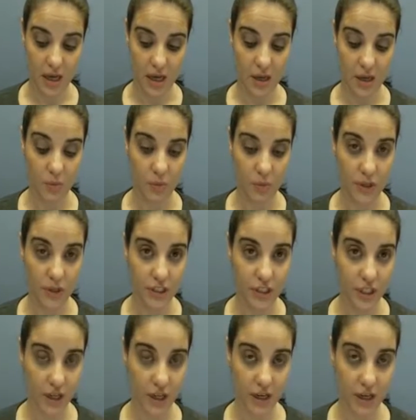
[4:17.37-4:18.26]
in
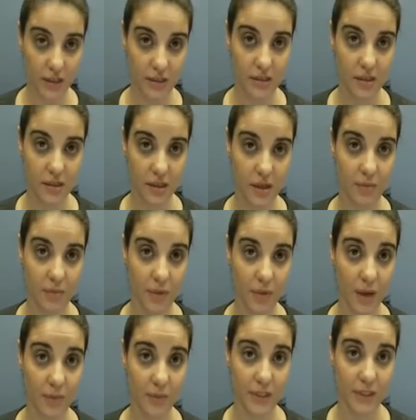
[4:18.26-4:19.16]
which case there
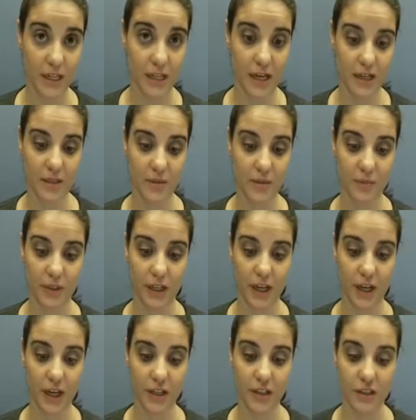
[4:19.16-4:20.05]
might be tax
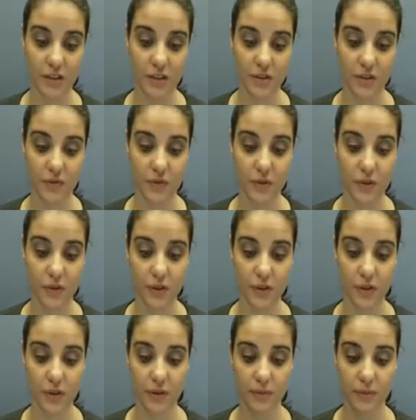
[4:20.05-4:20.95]
implications for
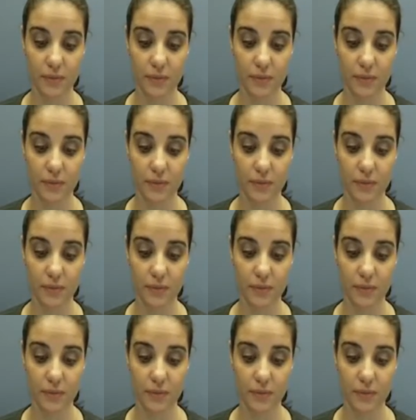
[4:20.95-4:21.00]
her.